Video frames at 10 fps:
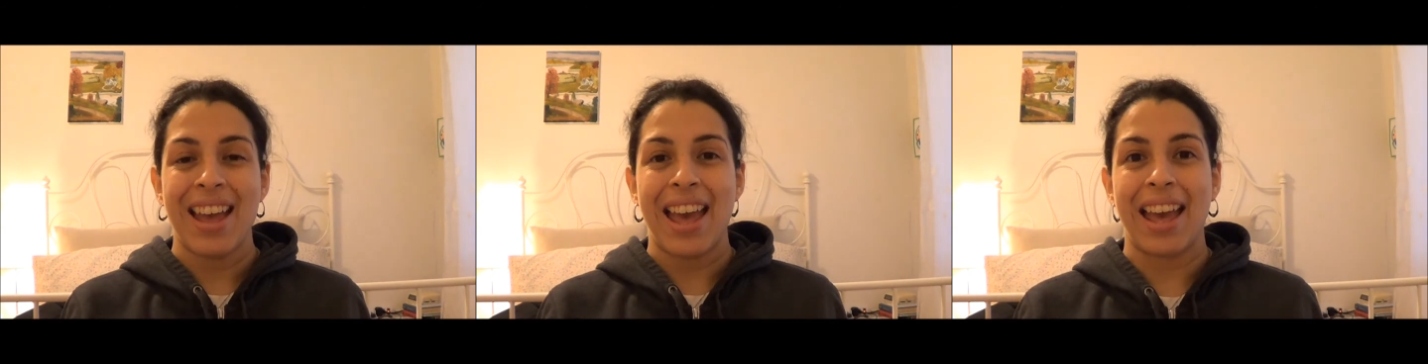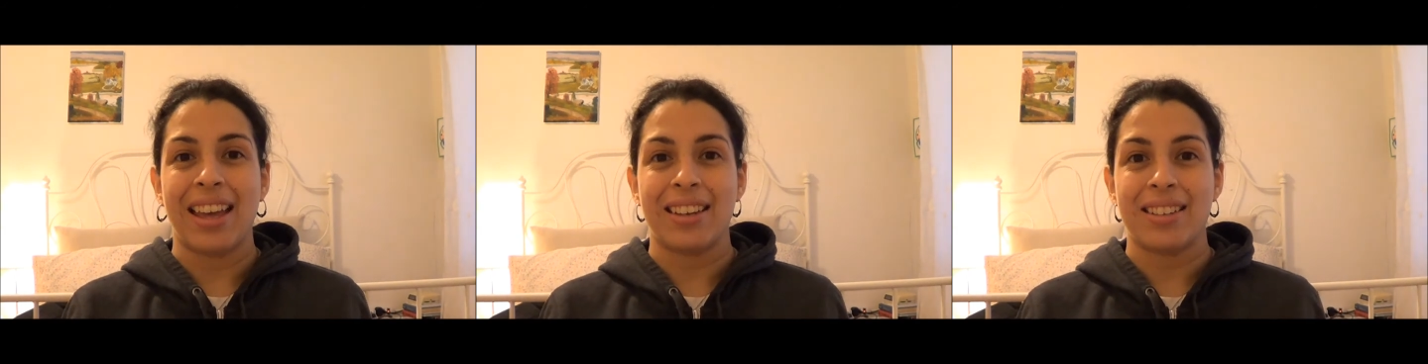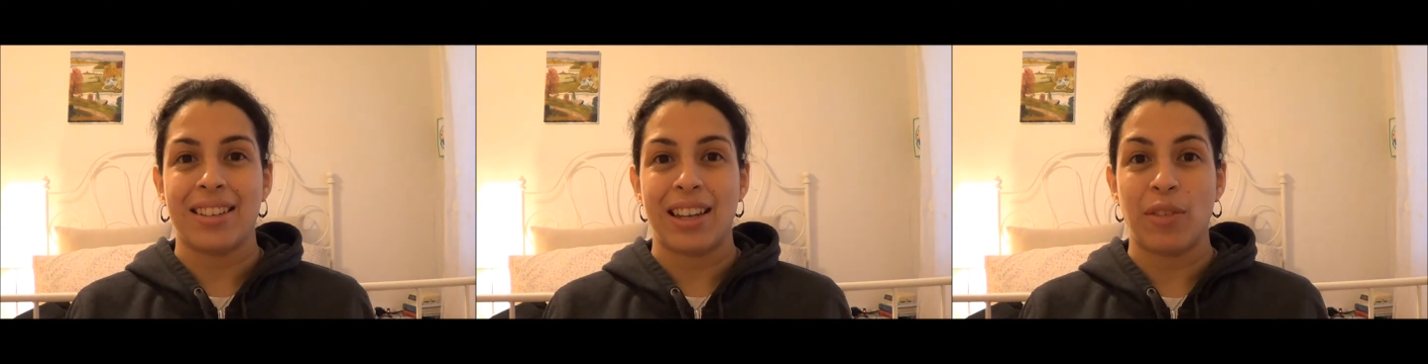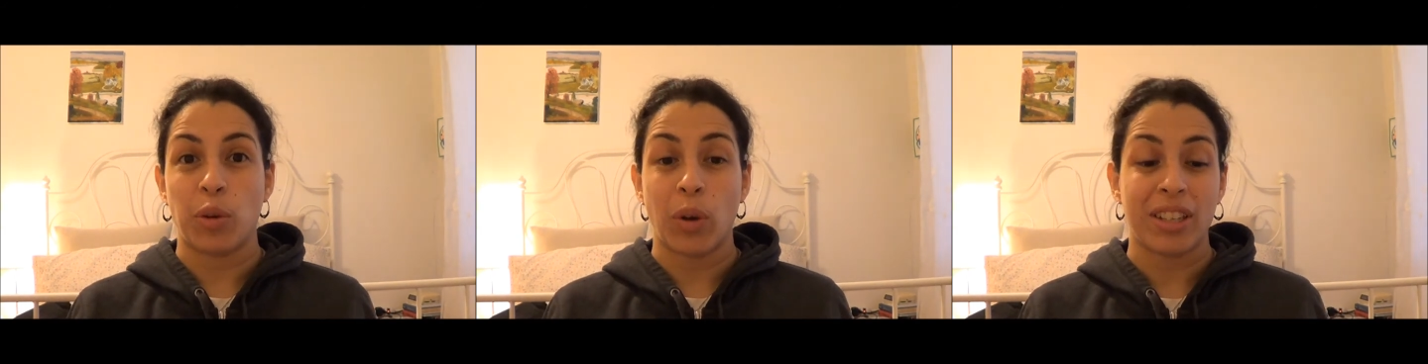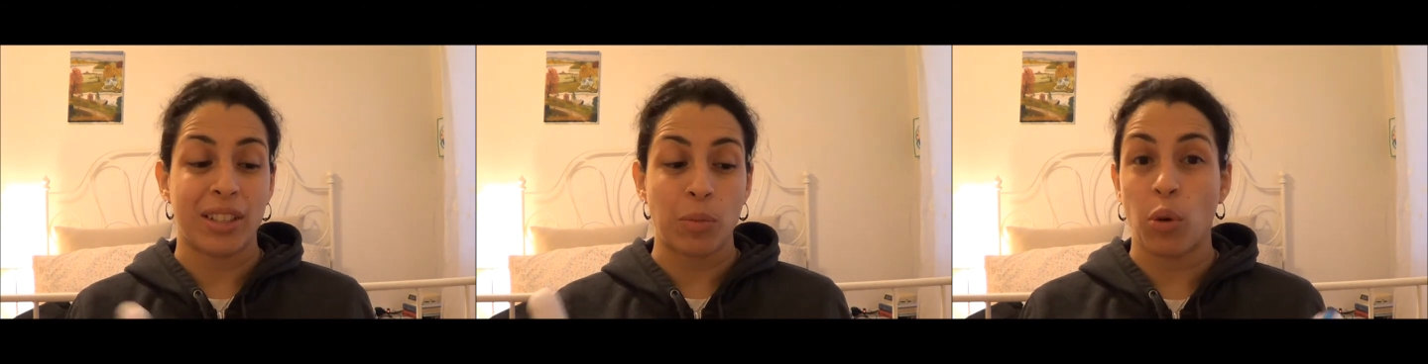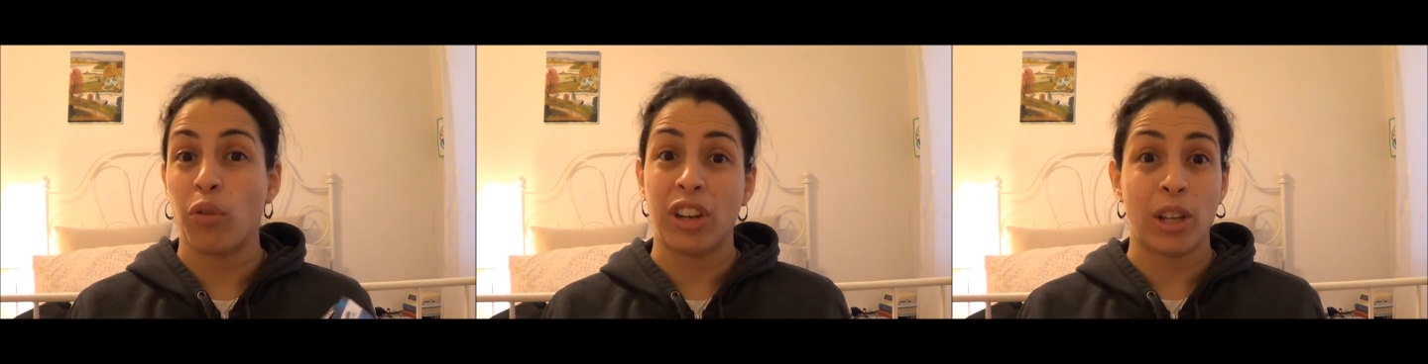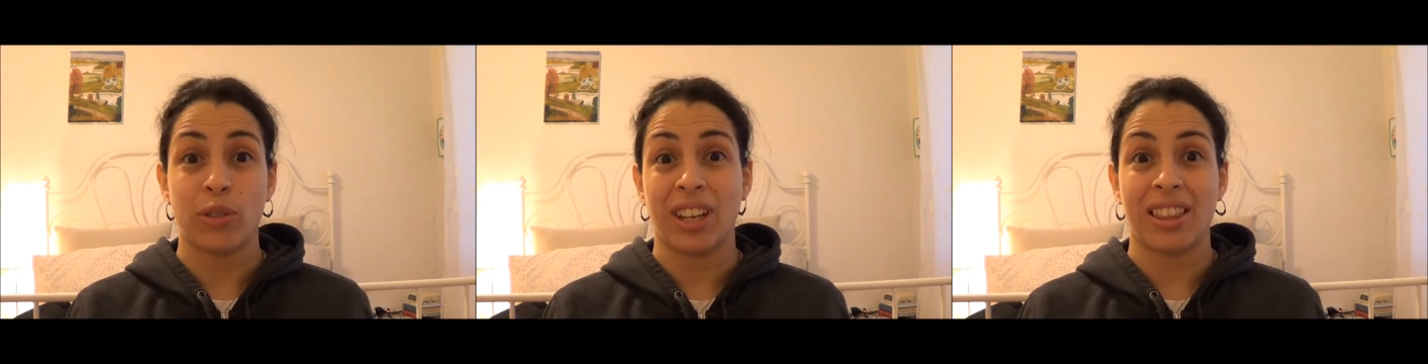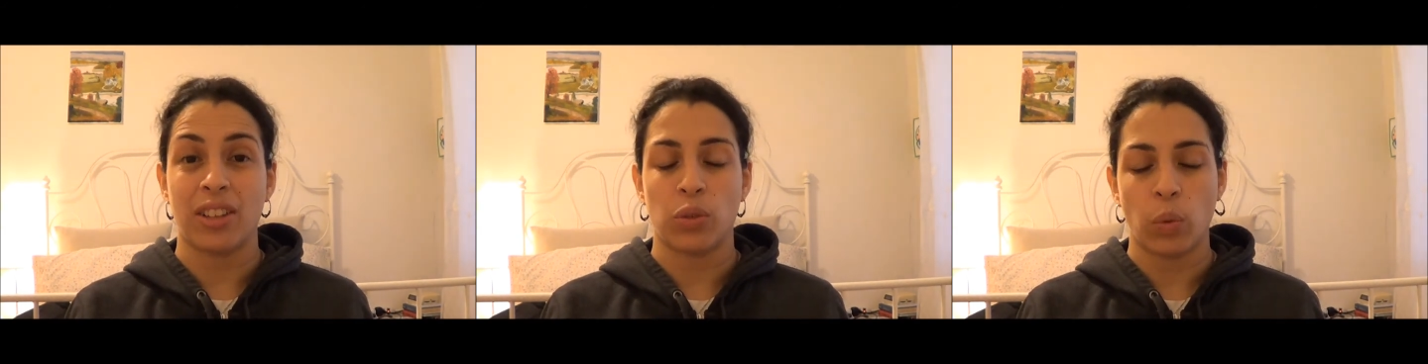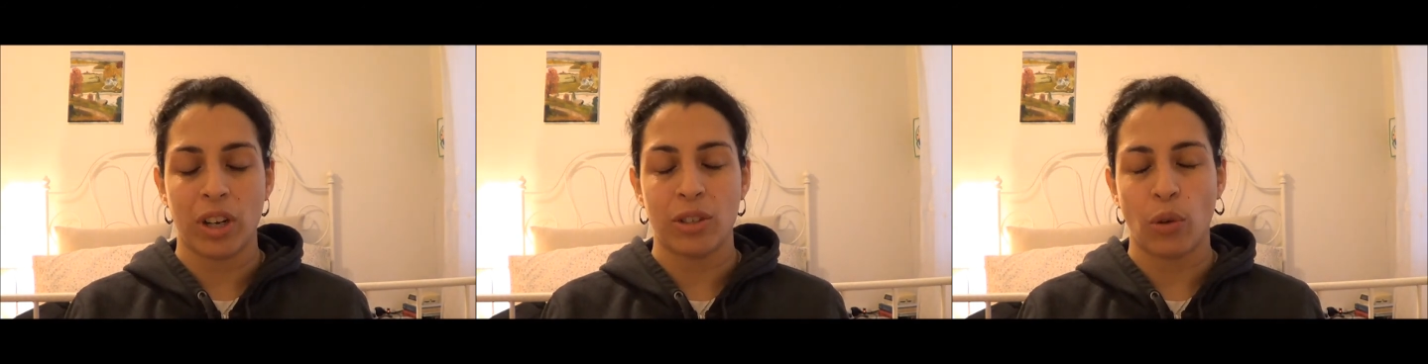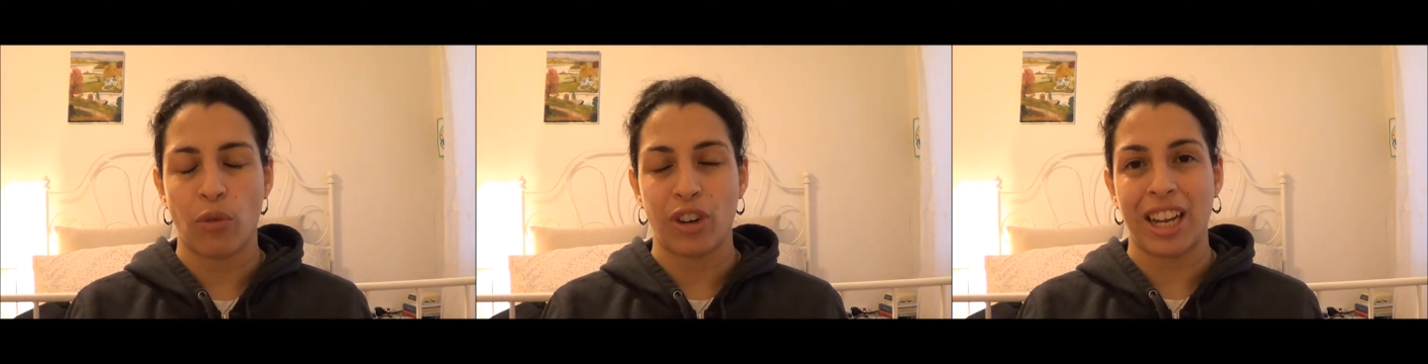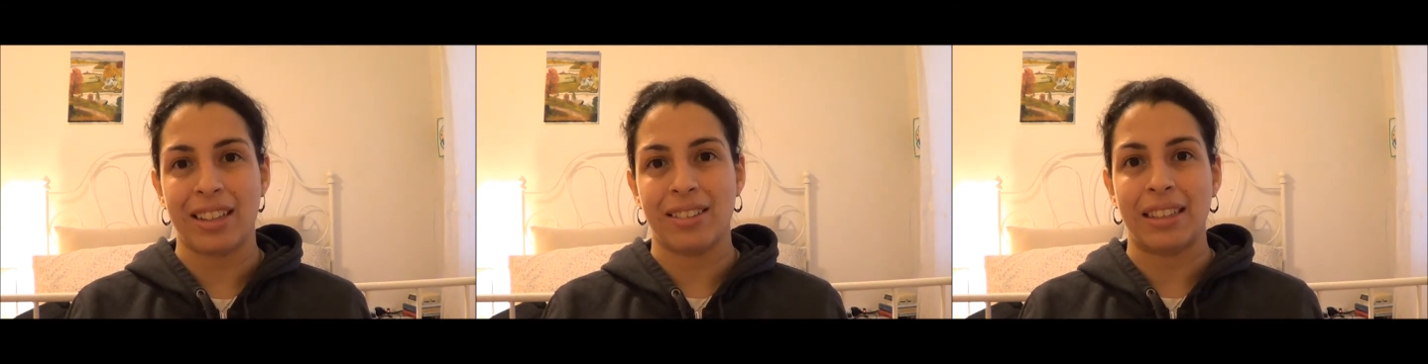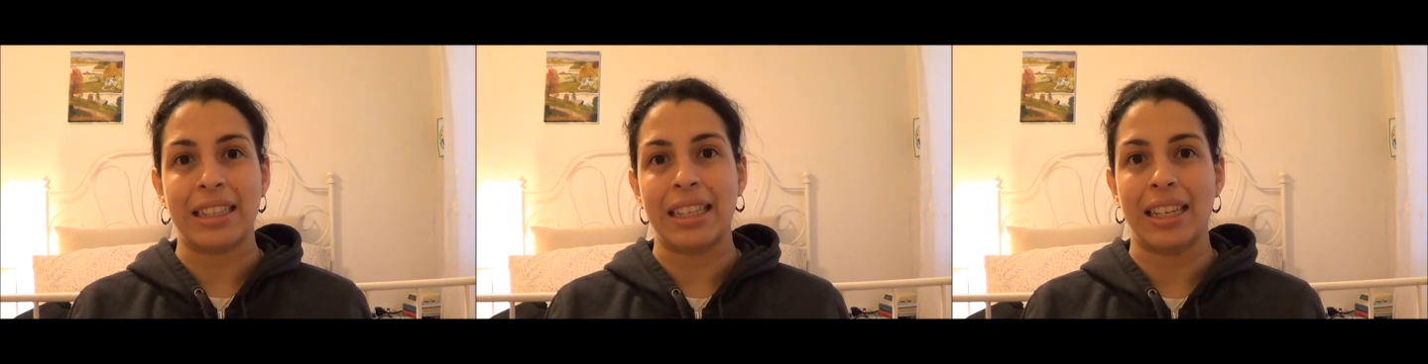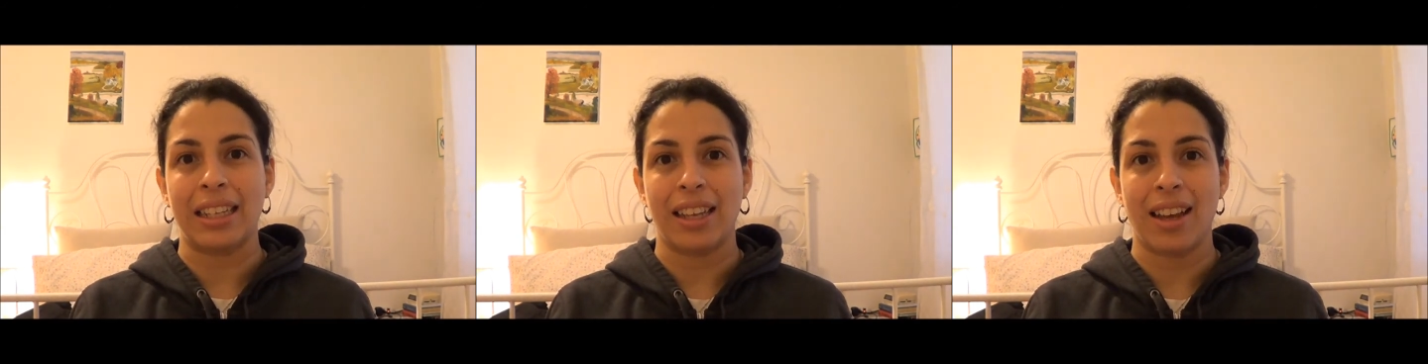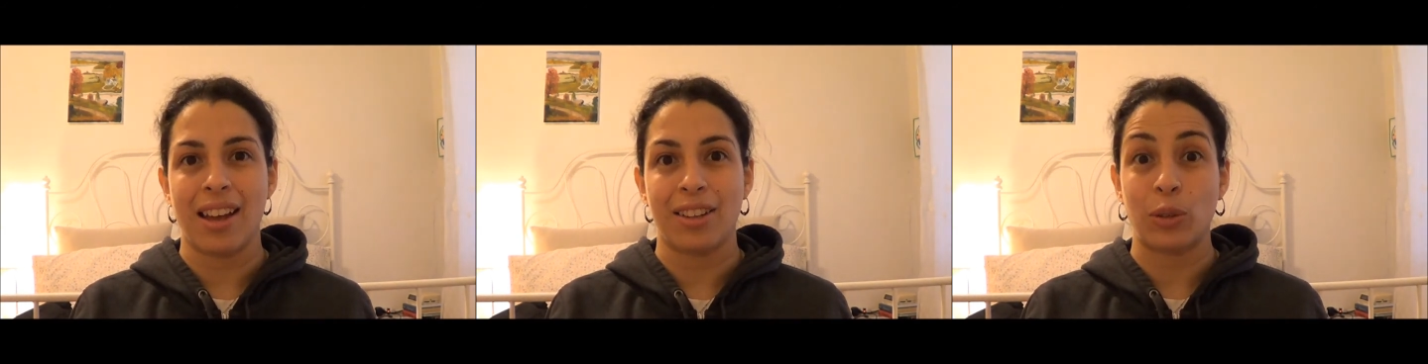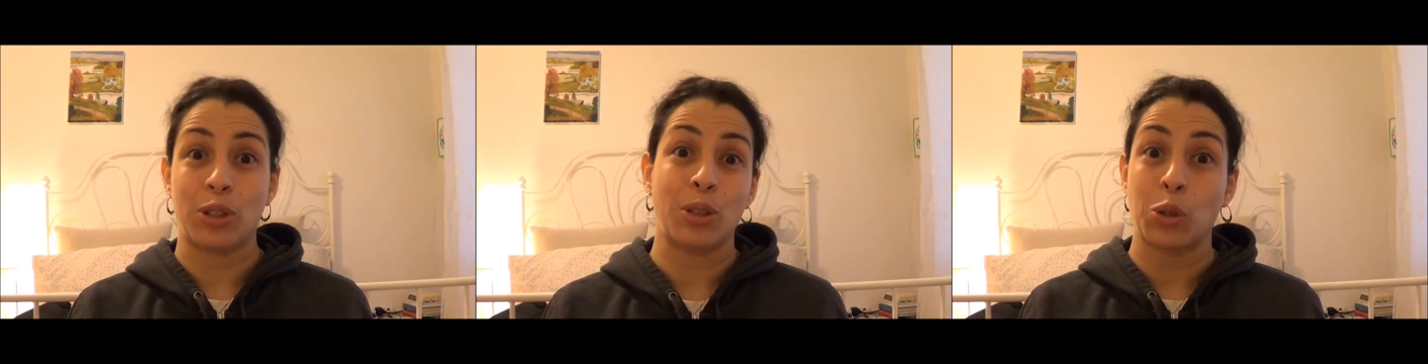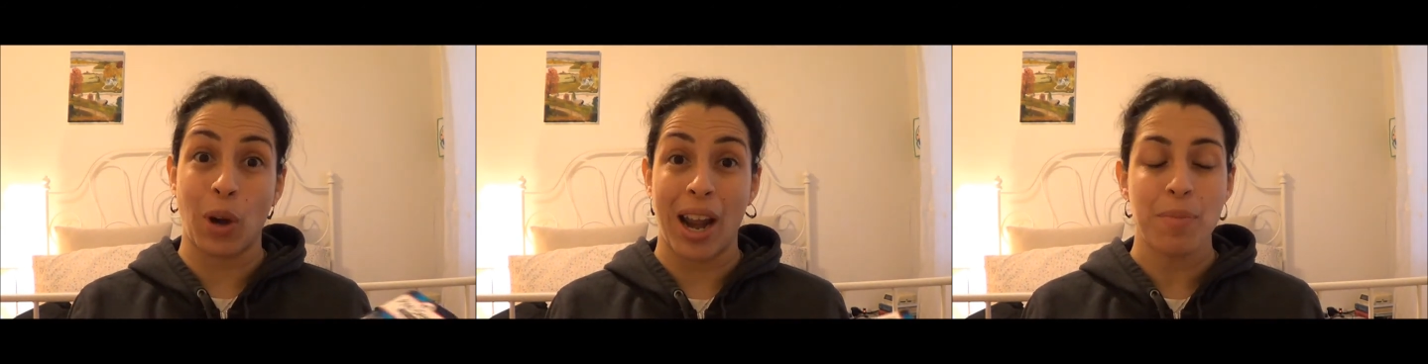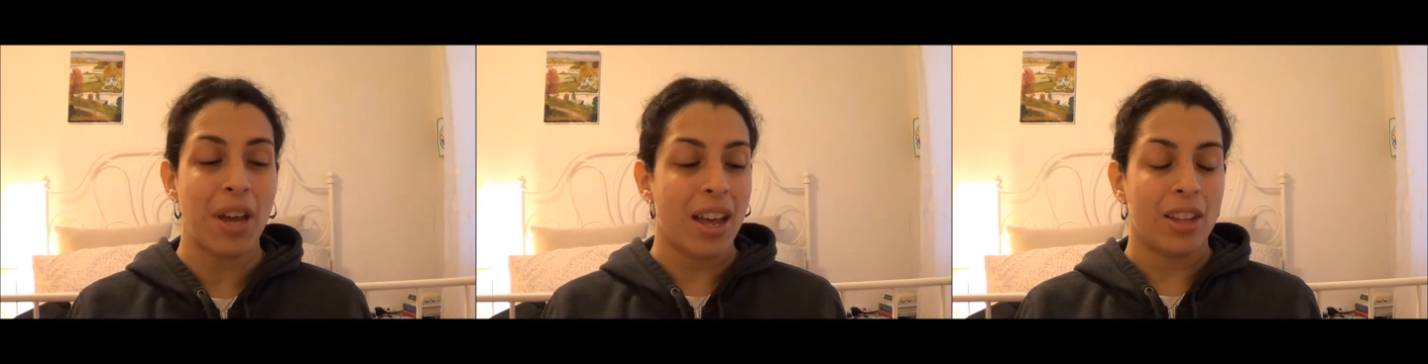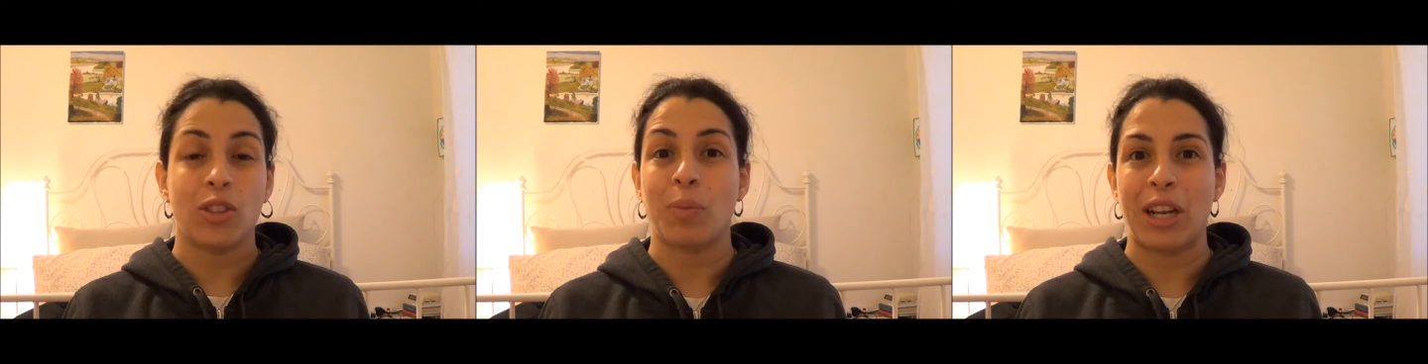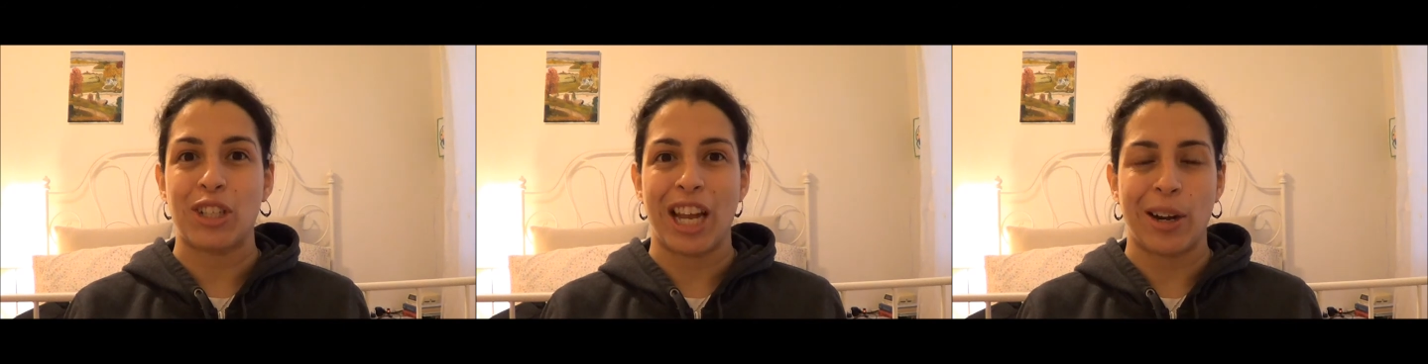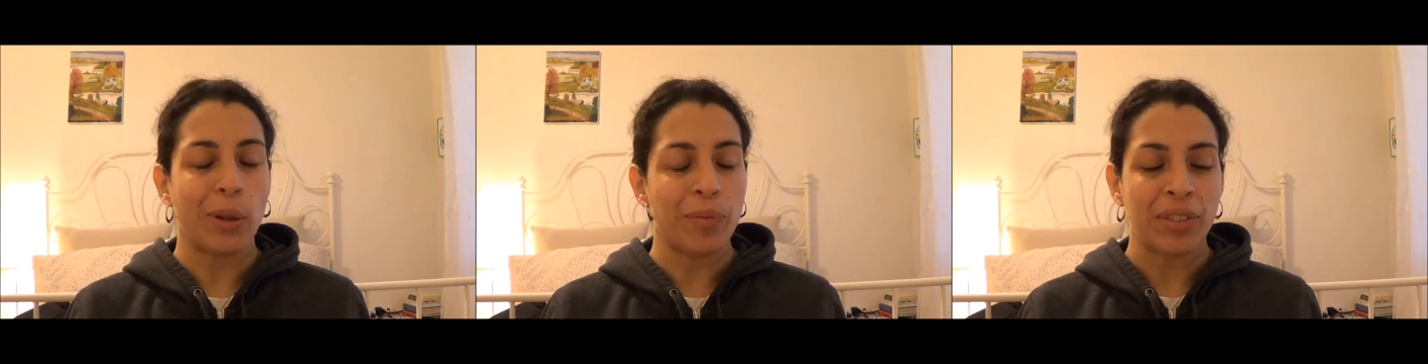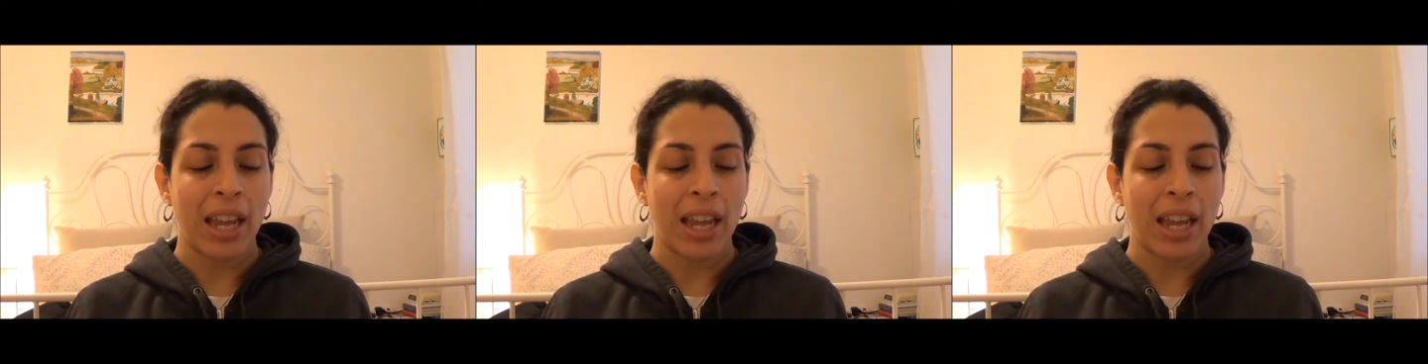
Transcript: And if you want to see more videos like this one, don't forget to click to subscribe to my channel.